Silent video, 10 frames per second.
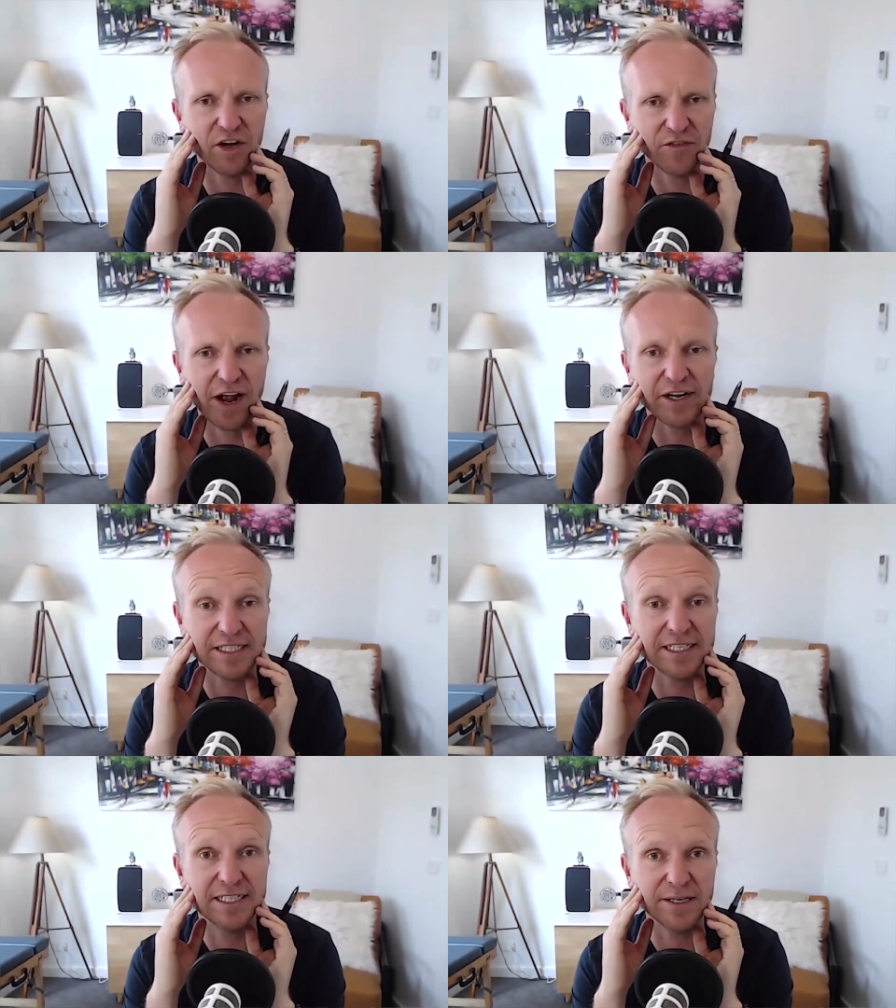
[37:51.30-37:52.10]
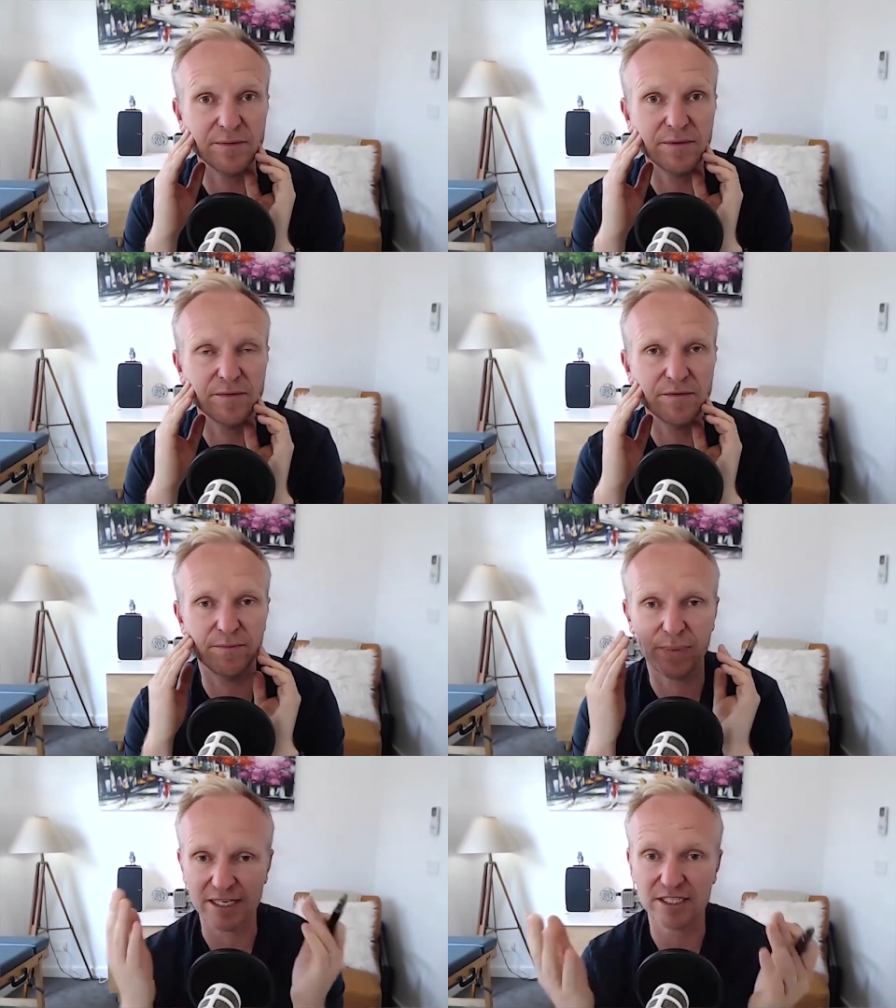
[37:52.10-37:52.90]
of our existing
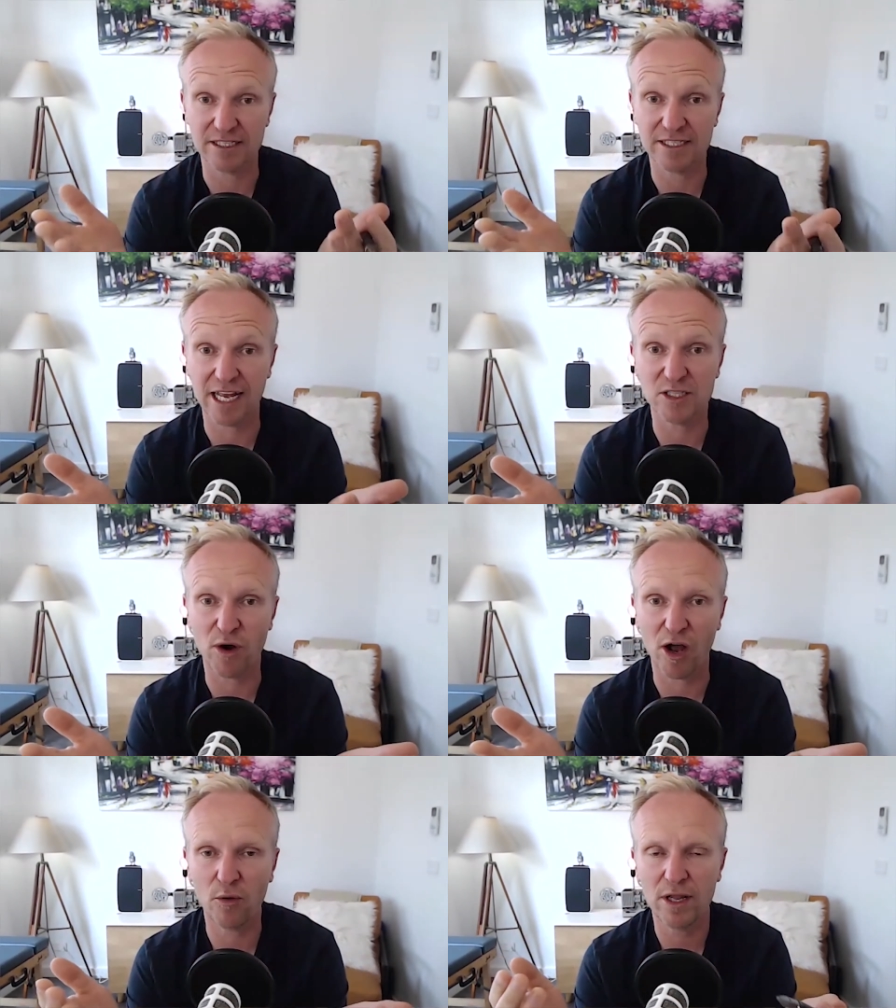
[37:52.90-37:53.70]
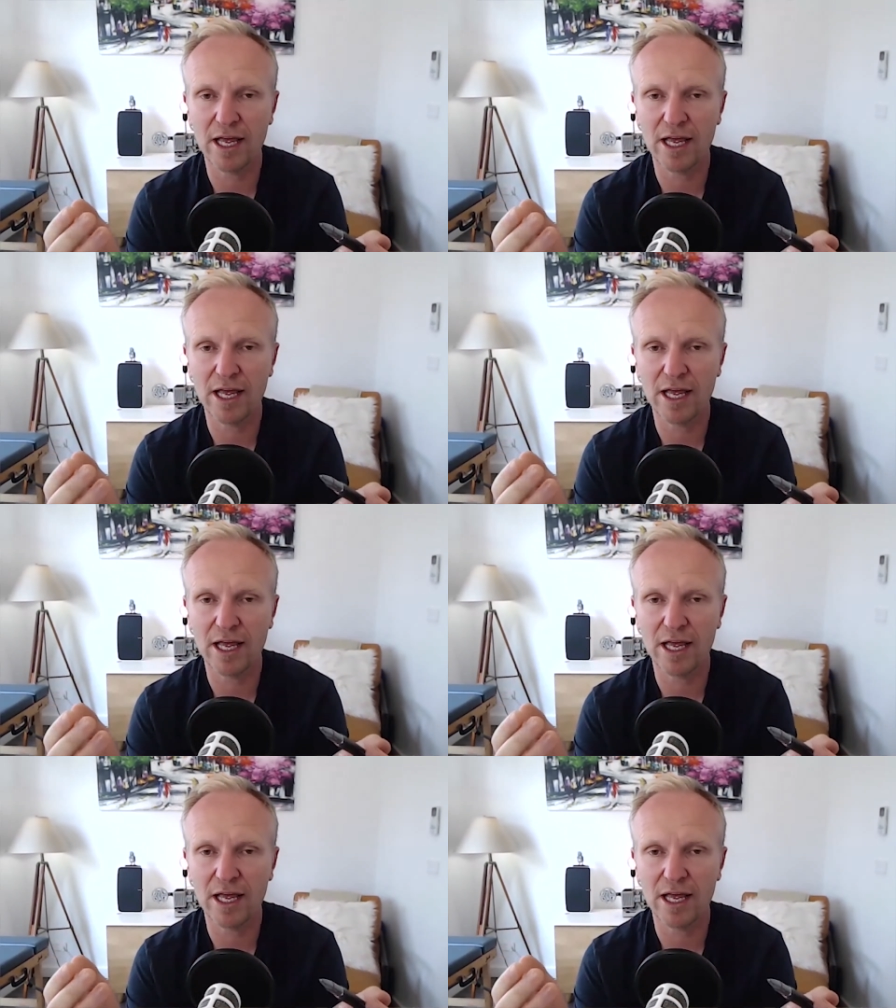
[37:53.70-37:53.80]
patients as well.